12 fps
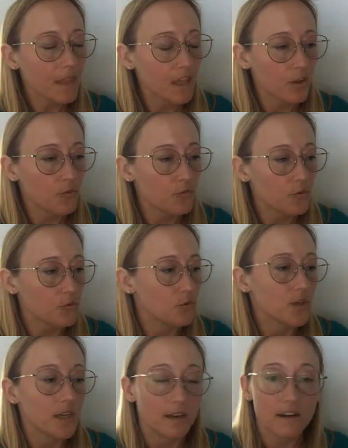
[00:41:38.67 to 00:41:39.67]
if you
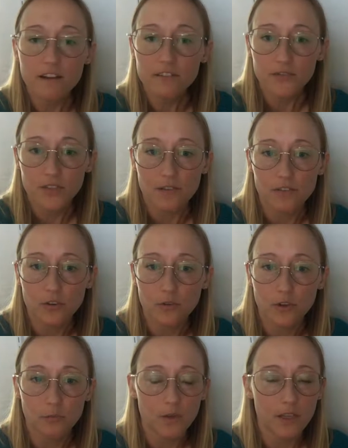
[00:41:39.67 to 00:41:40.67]
cannot lift heavy
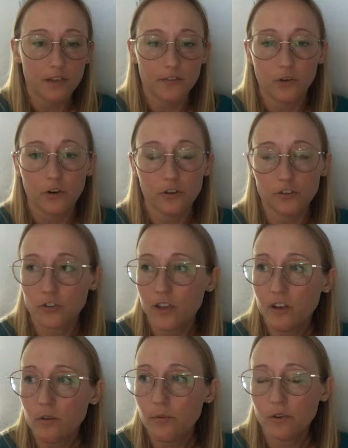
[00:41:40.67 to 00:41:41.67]
equipment, you hurt your
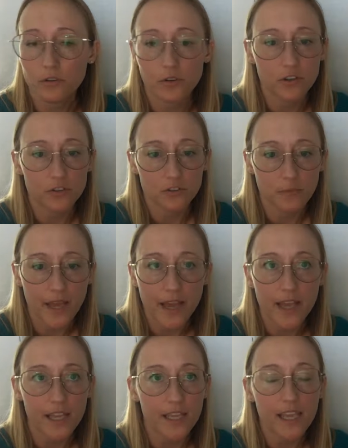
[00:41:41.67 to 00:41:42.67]
elbow, you hurt your
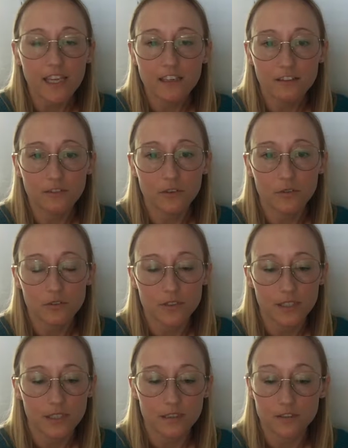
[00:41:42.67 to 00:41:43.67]
back, any of those
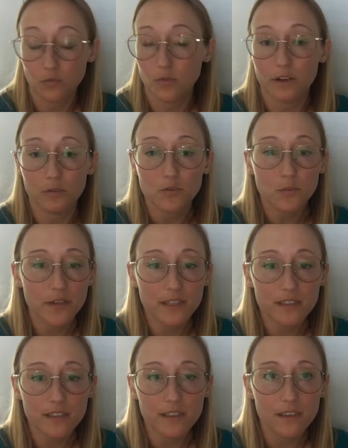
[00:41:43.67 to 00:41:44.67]
things. When I was
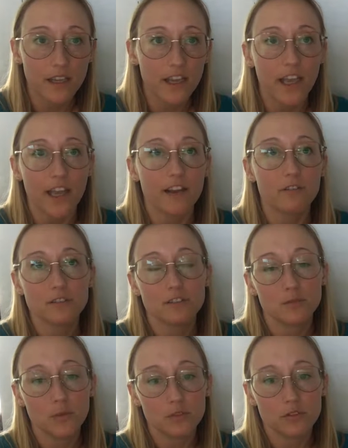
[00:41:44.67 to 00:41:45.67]
pregnant and I
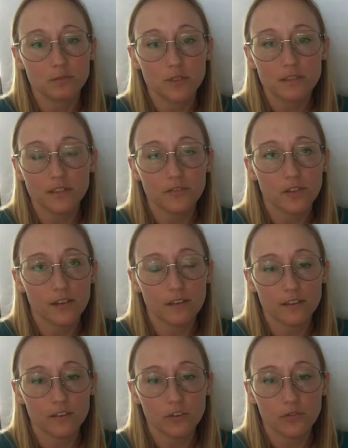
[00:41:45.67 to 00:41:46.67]
wasn't supposed to be lifting
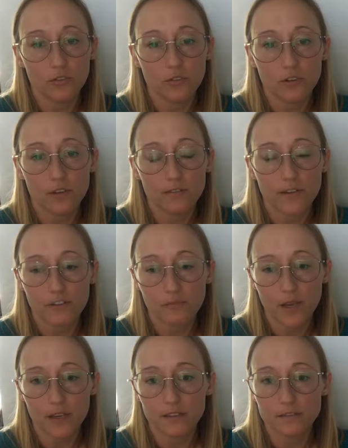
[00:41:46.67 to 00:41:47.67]
things over 35
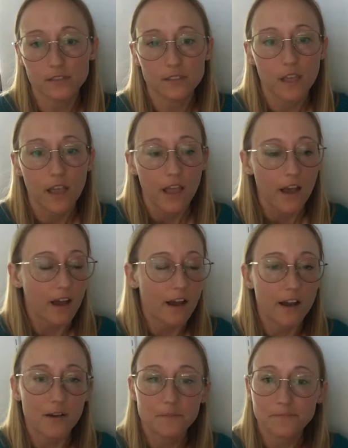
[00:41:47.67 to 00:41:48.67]
pounds,
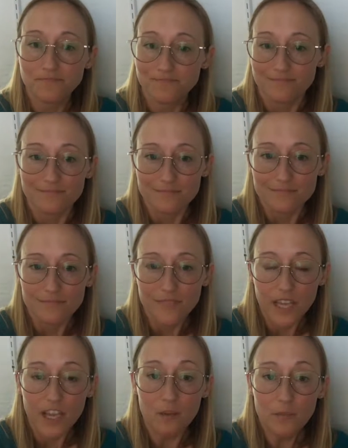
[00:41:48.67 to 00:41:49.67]

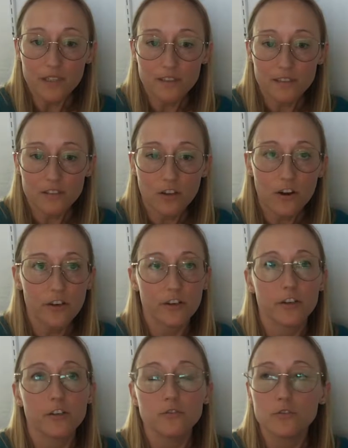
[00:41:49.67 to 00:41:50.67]
it makes things
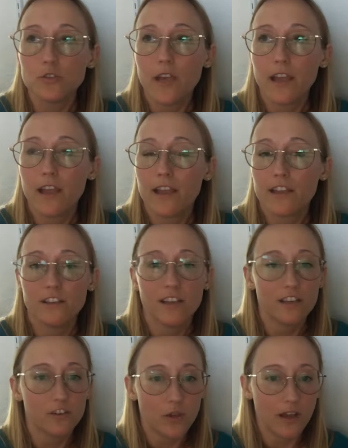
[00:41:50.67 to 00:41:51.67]
harder. And
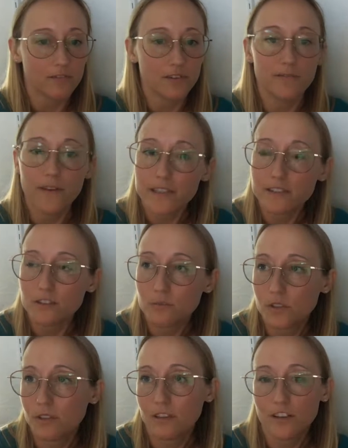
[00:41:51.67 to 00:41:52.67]
then you have to find
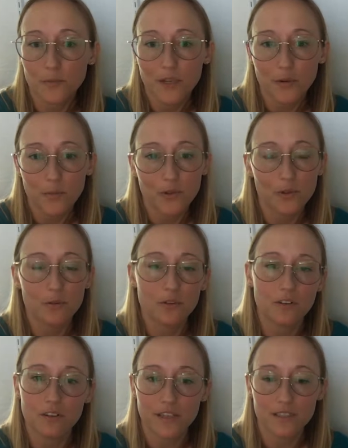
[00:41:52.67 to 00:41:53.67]
someone to come help you
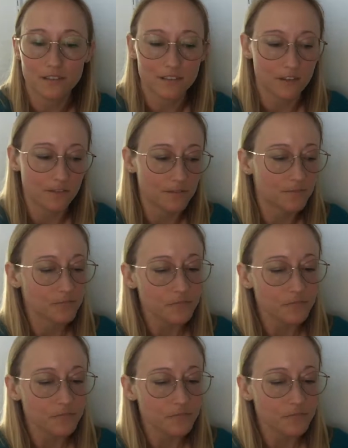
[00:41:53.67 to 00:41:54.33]
and all that stuff.